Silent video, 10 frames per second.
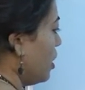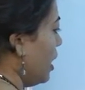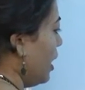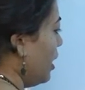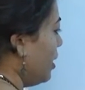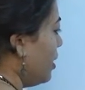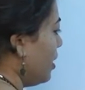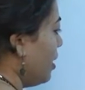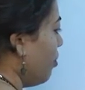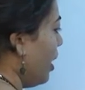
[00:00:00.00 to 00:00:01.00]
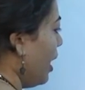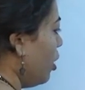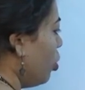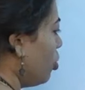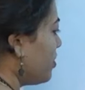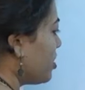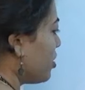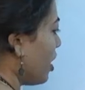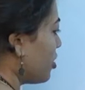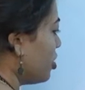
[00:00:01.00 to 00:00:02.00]
and the bilobed
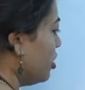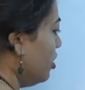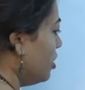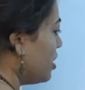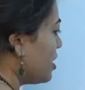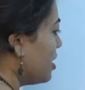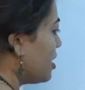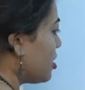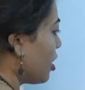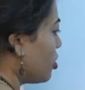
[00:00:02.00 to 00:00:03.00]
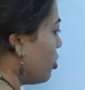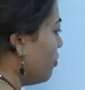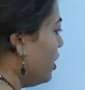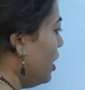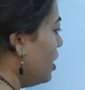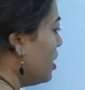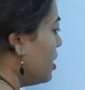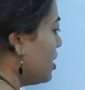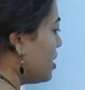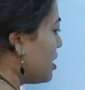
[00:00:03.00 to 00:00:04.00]
structure is the structure of the
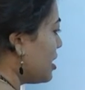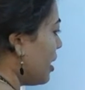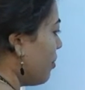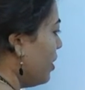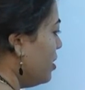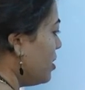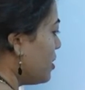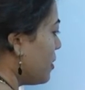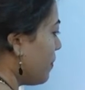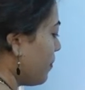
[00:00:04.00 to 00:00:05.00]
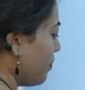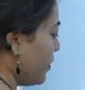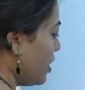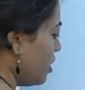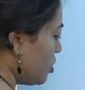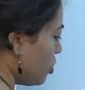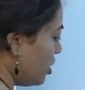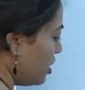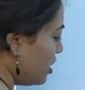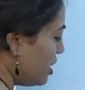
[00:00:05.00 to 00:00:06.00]
stamens. So
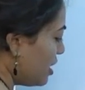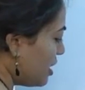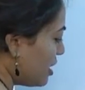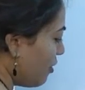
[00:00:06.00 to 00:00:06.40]
this is the